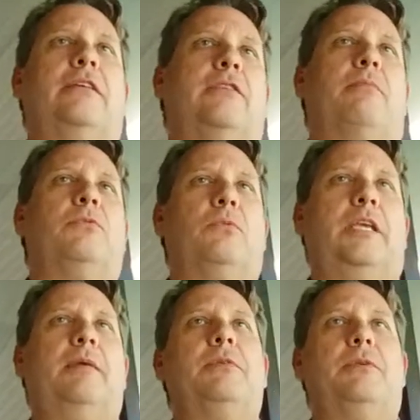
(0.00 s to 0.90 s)
like some we
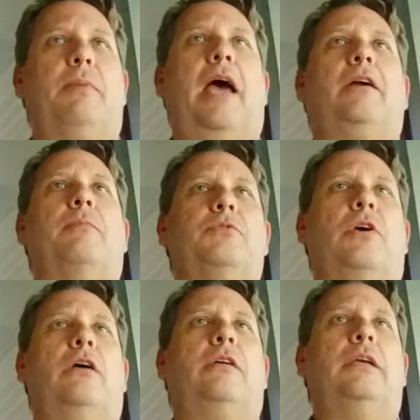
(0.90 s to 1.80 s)
keep as a backup
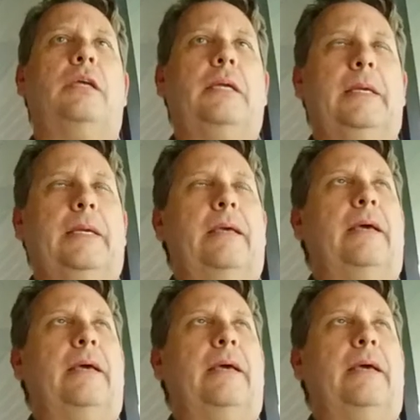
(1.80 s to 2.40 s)
truck. Mhm.